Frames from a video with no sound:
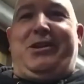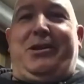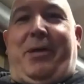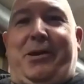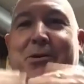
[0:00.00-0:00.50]

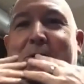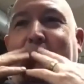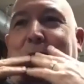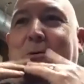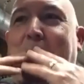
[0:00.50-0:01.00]
And I'm like,
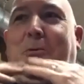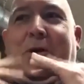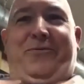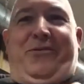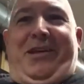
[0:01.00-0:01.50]

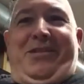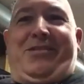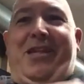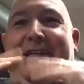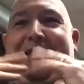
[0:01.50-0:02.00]
wait for
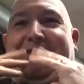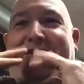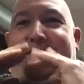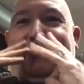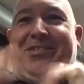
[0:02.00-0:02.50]
this.
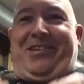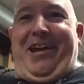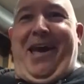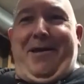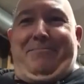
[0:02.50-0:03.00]
See what's going
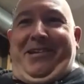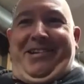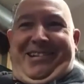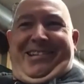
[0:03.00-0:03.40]
to happen.